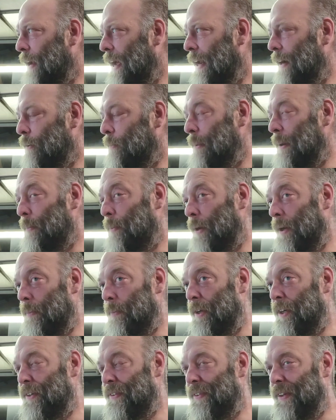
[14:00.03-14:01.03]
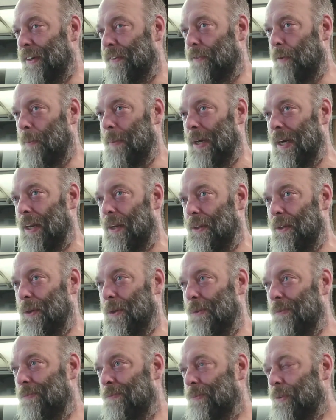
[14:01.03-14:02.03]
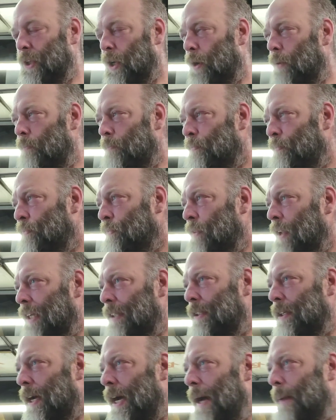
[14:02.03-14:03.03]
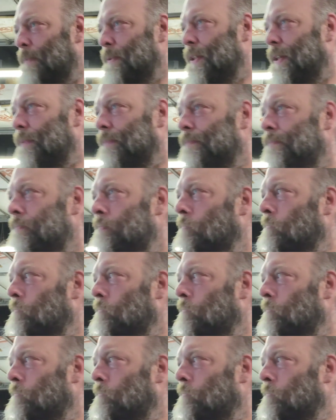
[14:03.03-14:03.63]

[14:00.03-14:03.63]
than that, it would be pretty much free for me to do. So that's the option.